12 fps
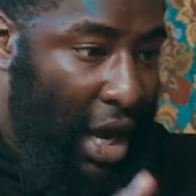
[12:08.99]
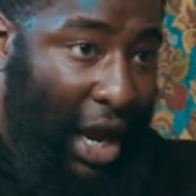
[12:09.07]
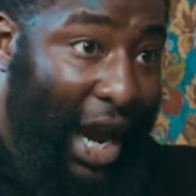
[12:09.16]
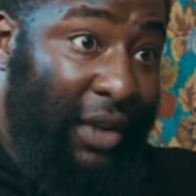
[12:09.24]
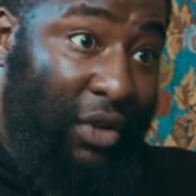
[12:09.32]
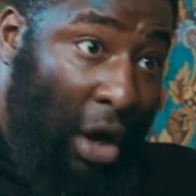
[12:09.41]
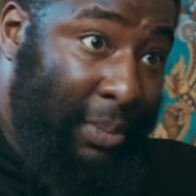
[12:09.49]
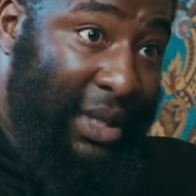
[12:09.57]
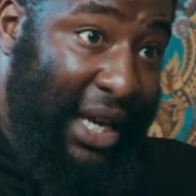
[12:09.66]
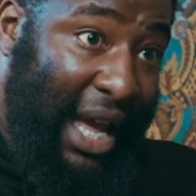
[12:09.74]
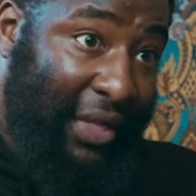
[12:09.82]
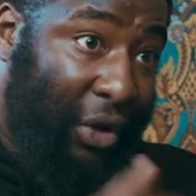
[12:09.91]
kind of come
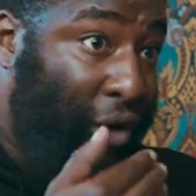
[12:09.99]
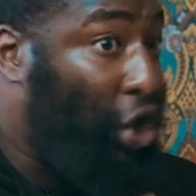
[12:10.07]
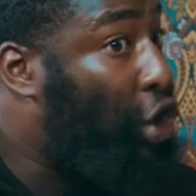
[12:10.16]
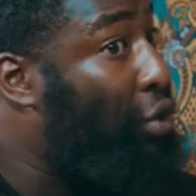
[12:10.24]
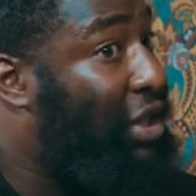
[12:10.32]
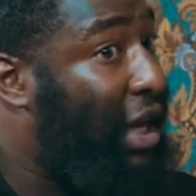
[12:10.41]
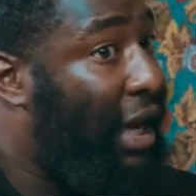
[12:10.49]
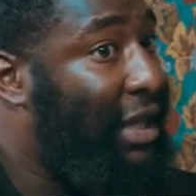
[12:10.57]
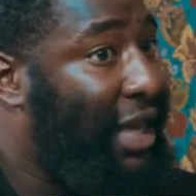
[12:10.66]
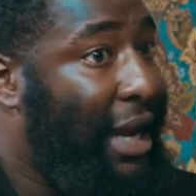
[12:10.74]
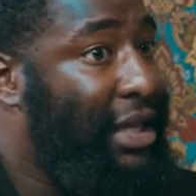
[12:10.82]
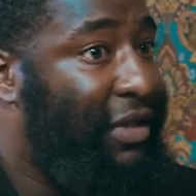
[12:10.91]
together and do
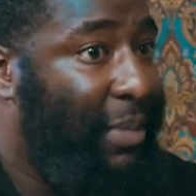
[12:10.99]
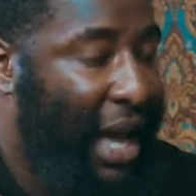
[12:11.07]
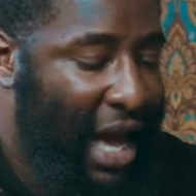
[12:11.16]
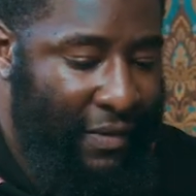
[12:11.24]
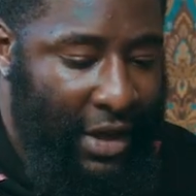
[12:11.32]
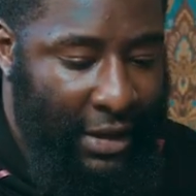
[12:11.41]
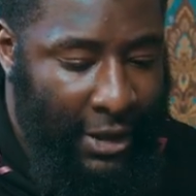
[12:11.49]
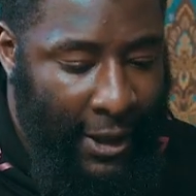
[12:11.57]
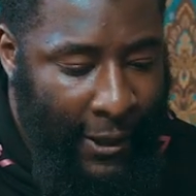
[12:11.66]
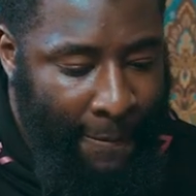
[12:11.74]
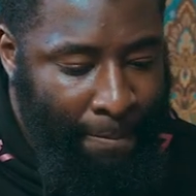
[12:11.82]
certain types of behaviors.